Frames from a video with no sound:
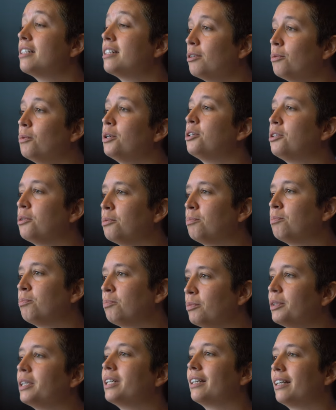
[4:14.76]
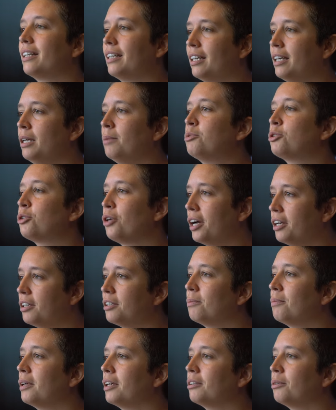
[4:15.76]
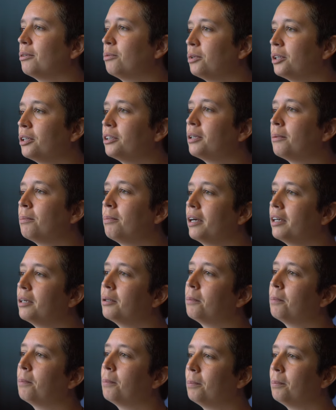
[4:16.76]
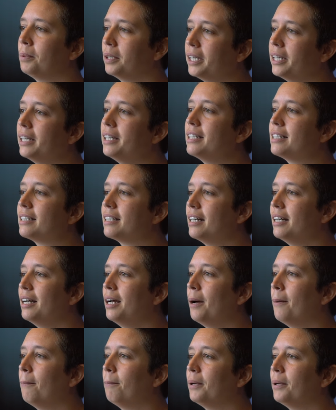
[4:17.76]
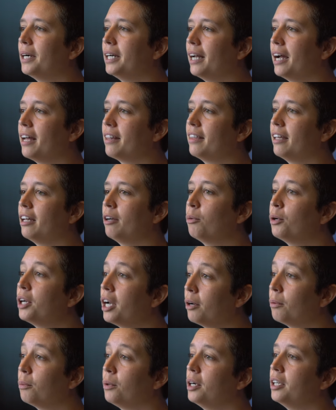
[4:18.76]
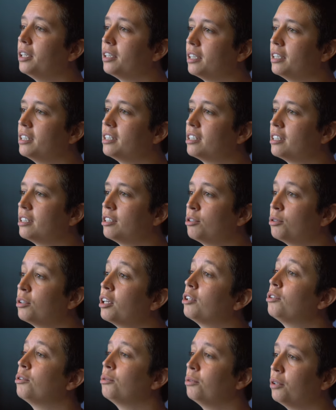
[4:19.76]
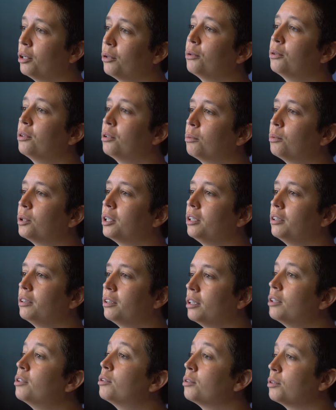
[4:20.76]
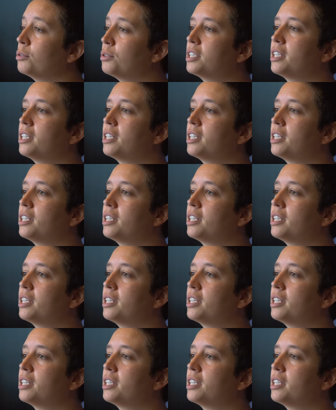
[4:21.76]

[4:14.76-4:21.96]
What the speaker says: still want to keep trying to make the world a better place. But I think what I want is to get to know the world through